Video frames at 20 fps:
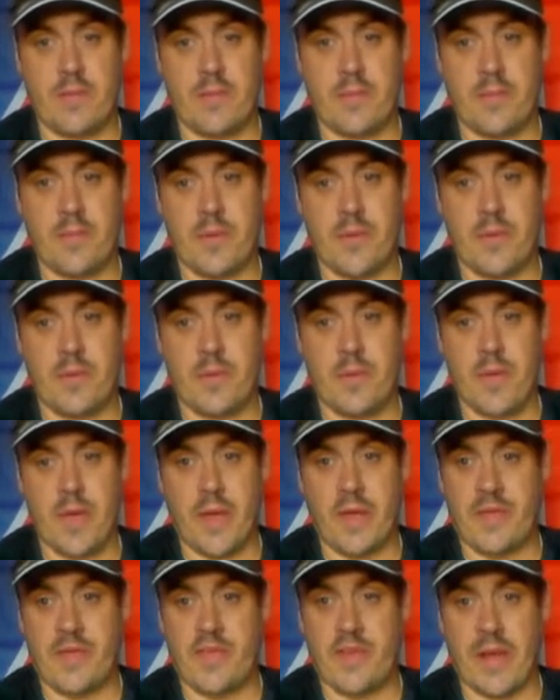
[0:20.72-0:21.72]
through
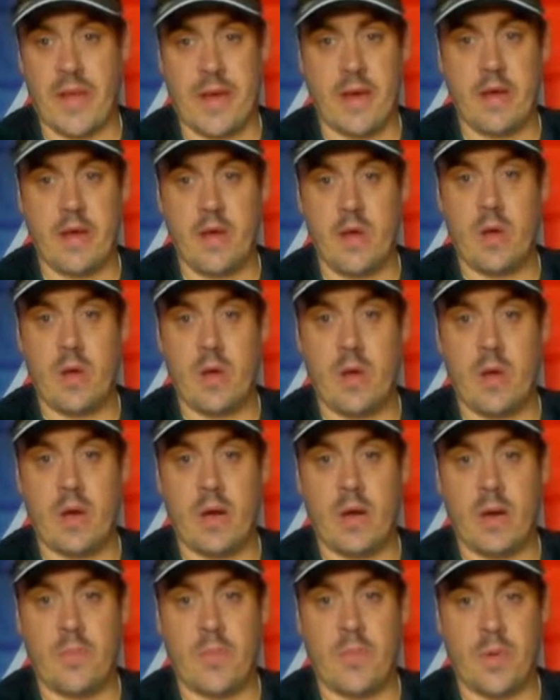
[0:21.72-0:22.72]
the internet,
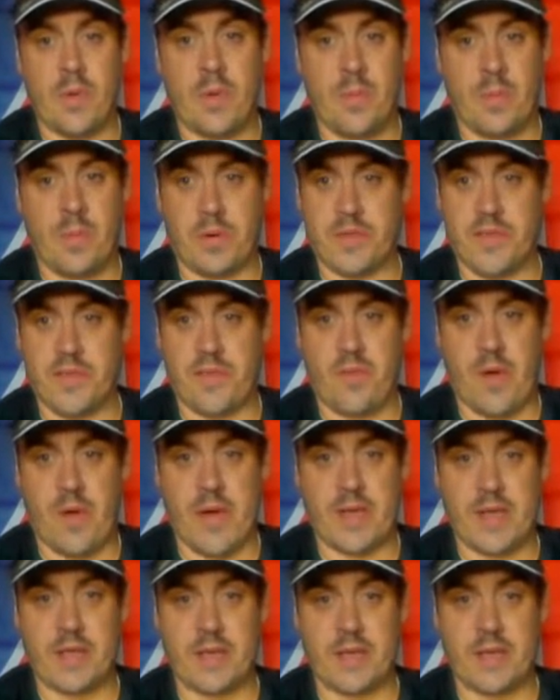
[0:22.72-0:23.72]
through books I've
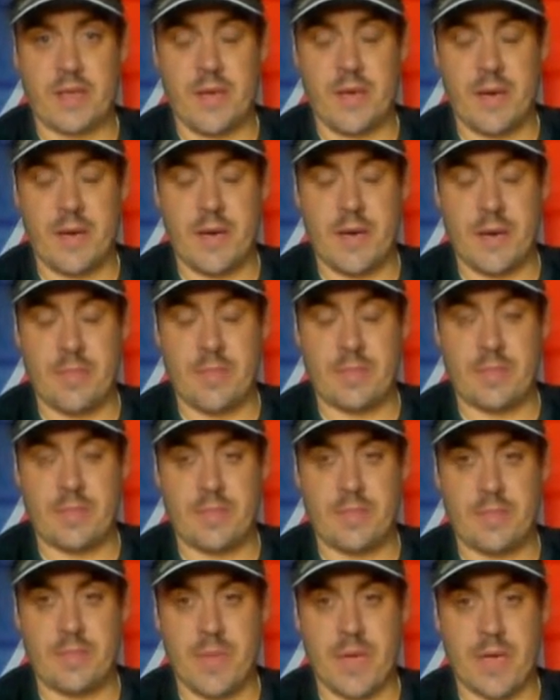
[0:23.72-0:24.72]
read, and
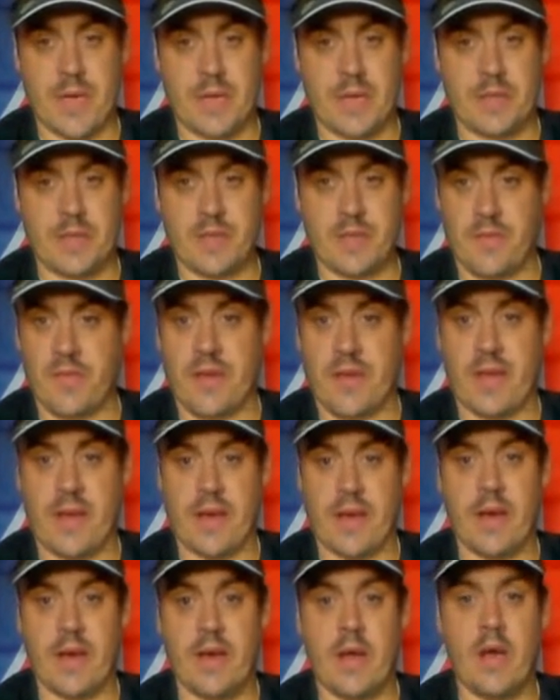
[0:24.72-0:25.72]
stuff like
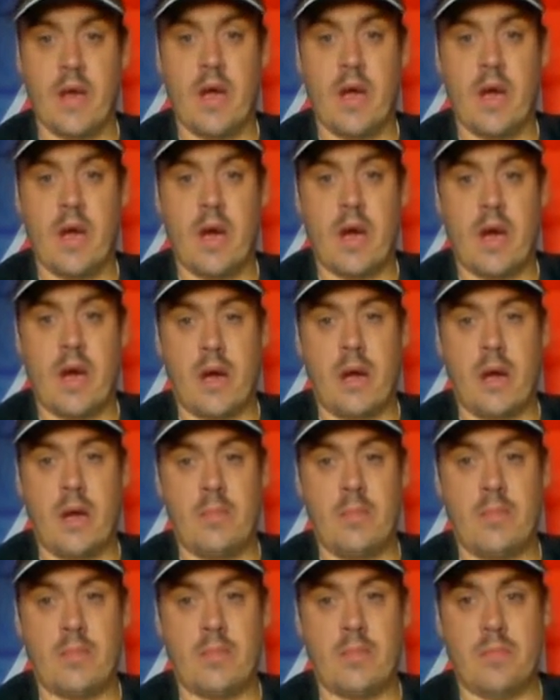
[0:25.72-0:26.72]
that.
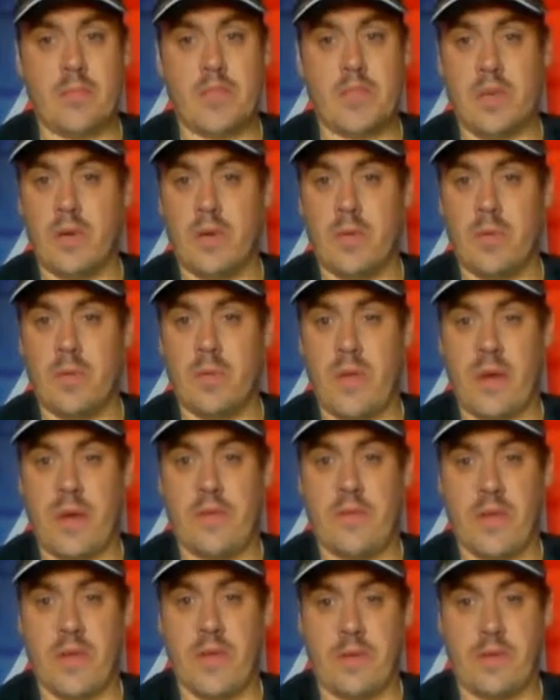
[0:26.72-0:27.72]
So
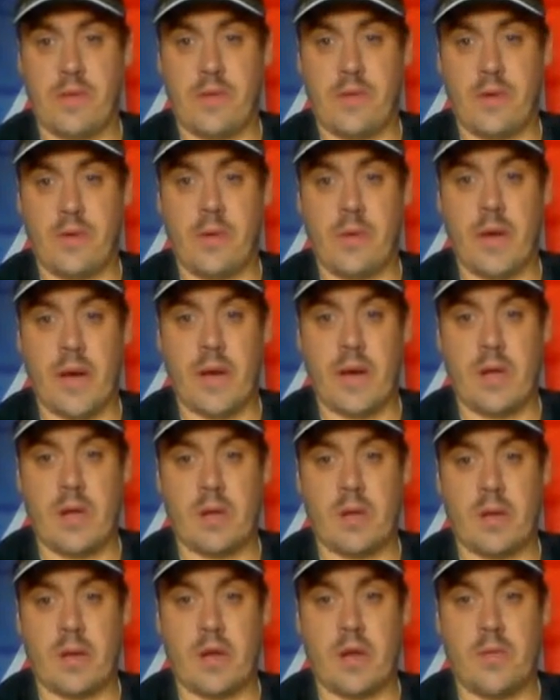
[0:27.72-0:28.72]
without further ado,
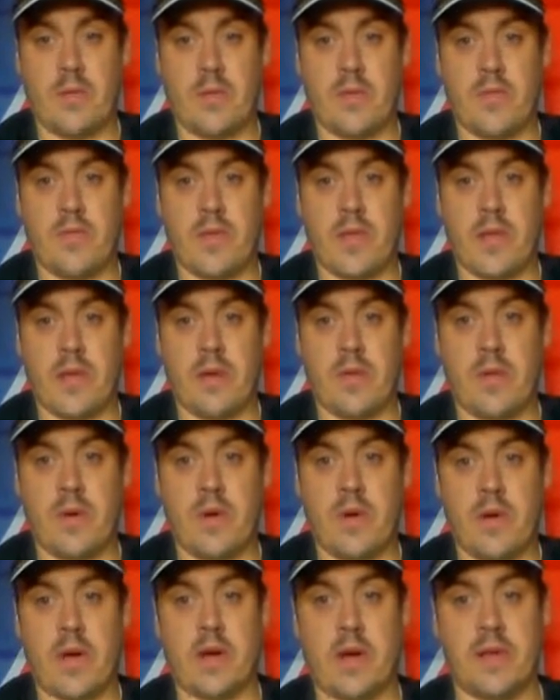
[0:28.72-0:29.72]
I'll crack on with the video.
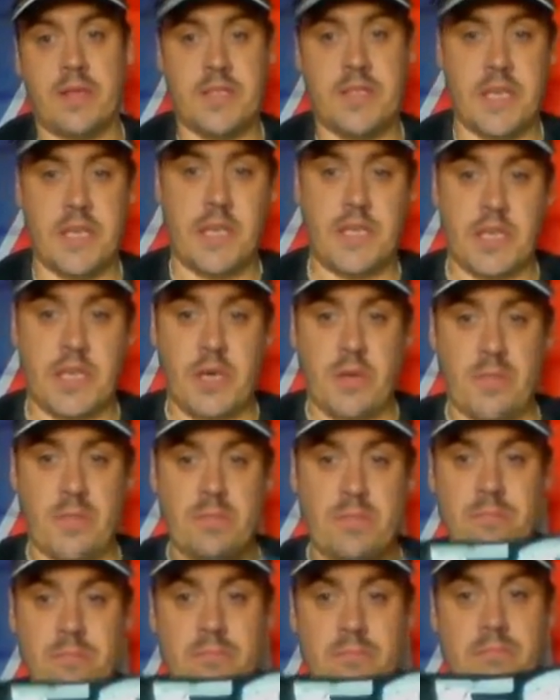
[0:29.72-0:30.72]
The t-shirt
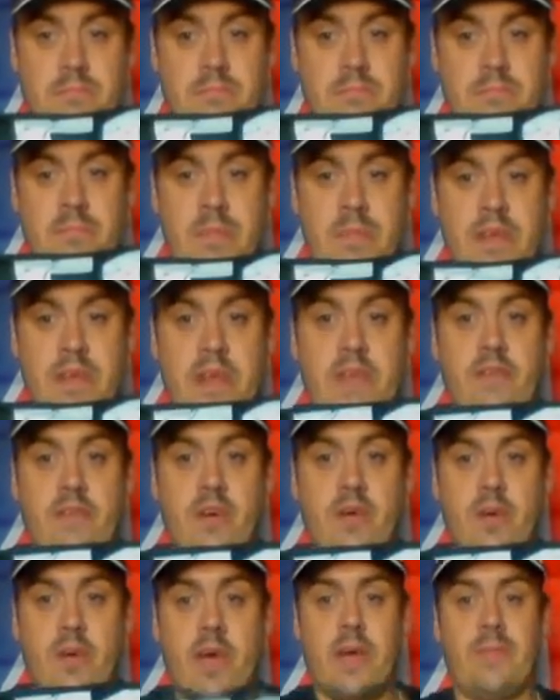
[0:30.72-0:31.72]
may give
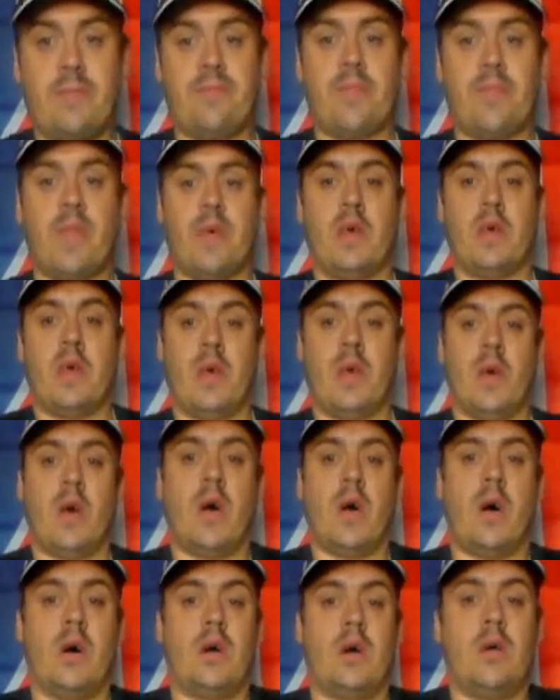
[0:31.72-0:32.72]
it away.
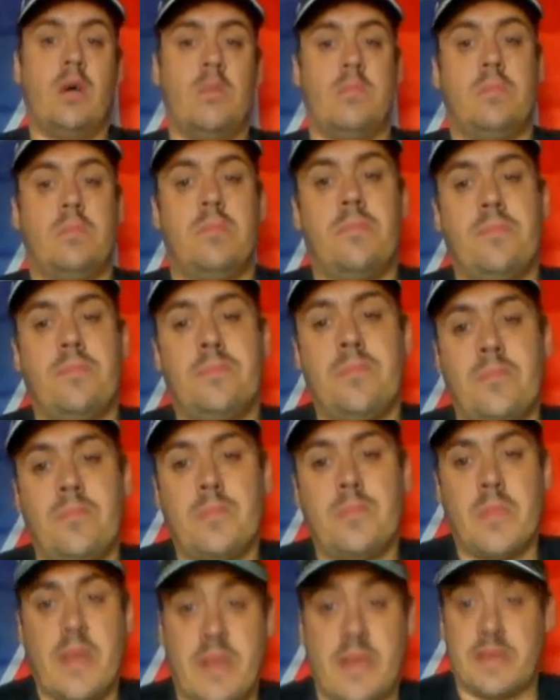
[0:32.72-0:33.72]
It
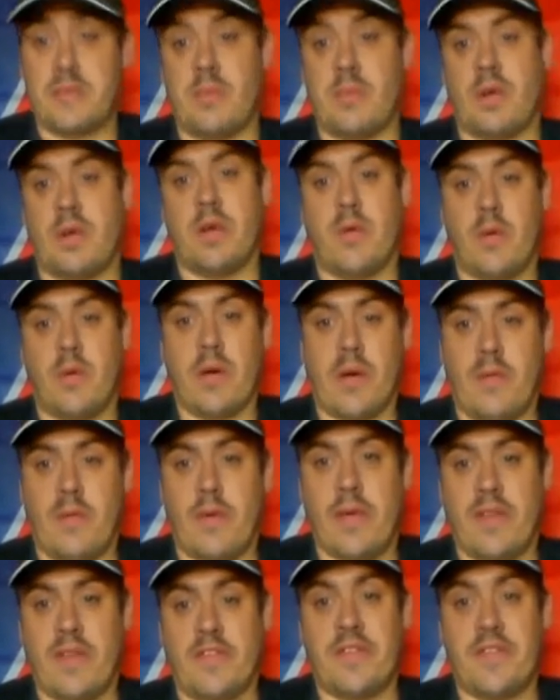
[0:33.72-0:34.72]
will give it
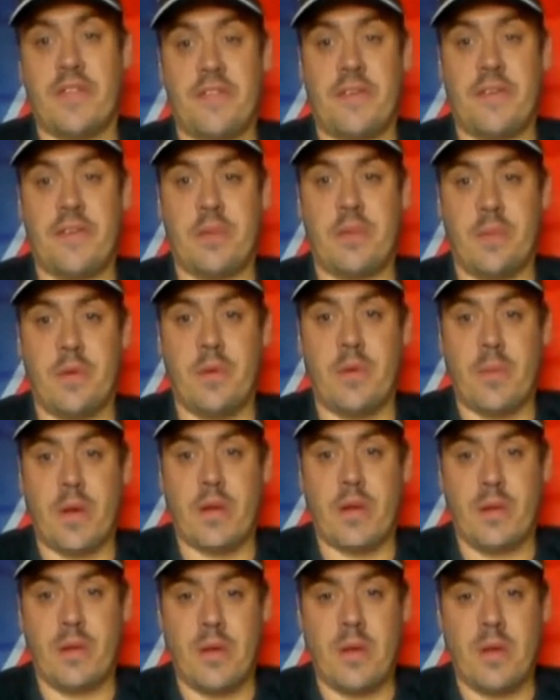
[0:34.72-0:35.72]
away. It's an ECW belt.